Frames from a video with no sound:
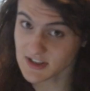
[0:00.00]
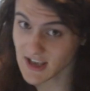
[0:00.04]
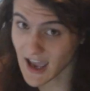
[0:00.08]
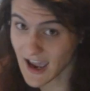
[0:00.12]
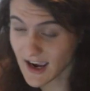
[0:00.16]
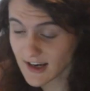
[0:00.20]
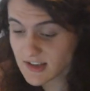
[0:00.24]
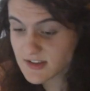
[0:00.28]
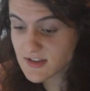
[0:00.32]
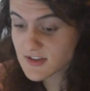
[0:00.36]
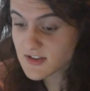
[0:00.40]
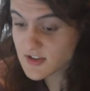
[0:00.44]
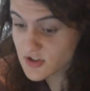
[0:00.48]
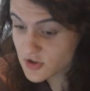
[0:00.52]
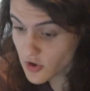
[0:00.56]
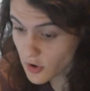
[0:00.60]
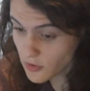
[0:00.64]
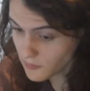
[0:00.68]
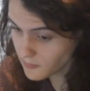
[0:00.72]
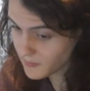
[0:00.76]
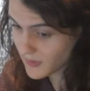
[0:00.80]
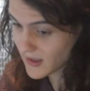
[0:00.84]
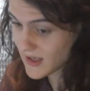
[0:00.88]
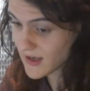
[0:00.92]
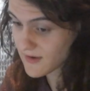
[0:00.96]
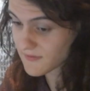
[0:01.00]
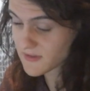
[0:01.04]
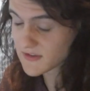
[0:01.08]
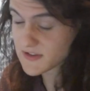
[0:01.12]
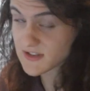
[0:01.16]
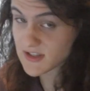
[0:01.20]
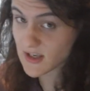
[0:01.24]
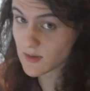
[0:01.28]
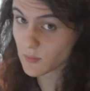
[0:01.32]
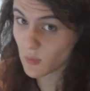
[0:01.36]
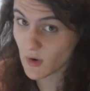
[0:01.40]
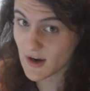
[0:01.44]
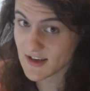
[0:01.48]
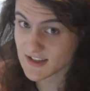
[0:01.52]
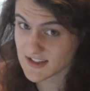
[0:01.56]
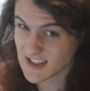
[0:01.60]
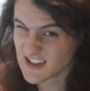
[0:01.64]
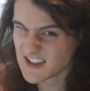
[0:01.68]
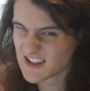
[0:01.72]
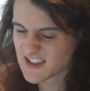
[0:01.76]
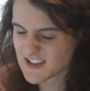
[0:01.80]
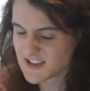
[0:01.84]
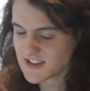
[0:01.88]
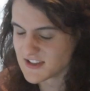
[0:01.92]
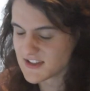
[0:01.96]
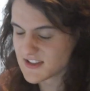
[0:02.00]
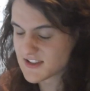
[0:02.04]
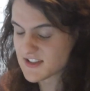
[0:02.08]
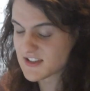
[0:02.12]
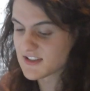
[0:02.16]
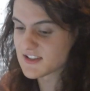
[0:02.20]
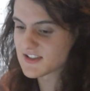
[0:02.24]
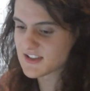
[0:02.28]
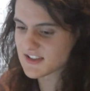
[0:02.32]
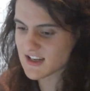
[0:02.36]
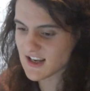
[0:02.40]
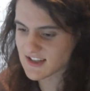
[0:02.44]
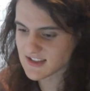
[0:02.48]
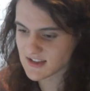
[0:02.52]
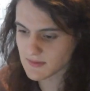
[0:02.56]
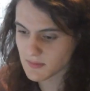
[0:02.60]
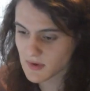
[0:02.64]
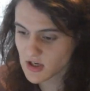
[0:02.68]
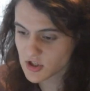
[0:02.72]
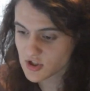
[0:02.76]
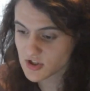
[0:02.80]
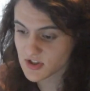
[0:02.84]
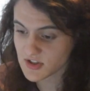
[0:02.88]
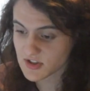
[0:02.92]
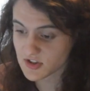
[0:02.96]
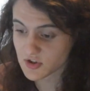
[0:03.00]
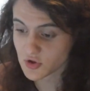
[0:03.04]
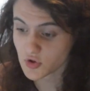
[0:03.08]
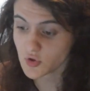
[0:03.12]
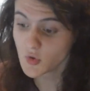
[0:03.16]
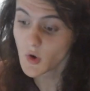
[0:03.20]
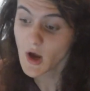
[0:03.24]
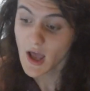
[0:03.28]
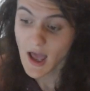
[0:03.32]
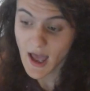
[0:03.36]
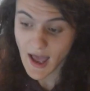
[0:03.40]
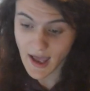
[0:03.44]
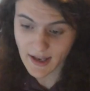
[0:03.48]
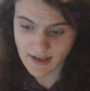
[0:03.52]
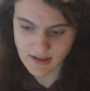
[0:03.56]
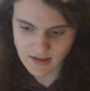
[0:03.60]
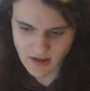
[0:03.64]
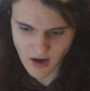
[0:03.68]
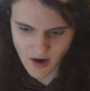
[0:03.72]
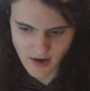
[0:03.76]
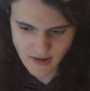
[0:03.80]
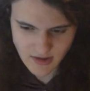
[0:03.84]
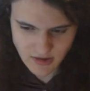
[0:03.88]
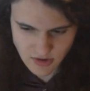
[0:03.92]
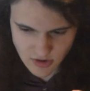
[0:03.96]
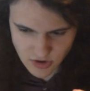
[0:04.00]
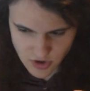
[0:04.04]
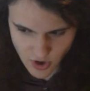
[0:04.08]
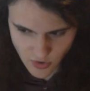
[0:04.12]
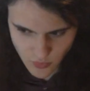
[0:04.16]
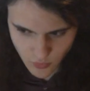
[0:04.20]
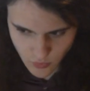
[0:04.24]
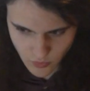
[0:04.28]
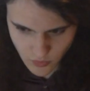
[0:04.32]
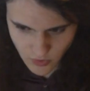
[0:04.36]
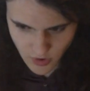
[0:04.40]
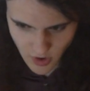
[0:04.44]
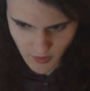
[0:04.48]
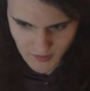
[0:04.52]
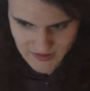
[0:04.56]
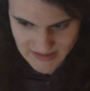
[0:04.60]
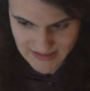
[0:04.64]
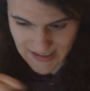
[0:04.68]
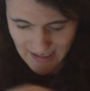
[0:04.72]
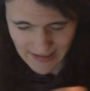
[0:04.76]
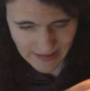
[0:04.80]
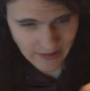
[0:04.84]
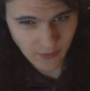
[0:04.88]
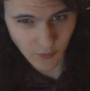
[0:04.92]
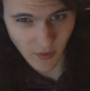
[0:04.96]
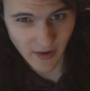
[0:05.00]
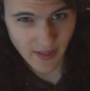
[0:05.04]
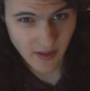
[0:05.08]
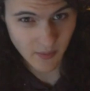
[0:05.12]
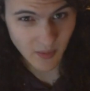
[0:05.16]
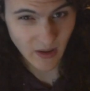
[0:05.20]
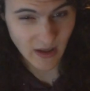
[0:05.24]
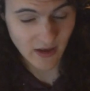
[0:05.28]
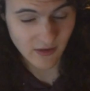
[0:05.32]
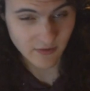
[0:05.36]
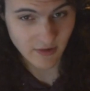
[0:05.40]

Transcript: actors don't behave in the same way as instanced static meshes do, and I don't know exactly why they behave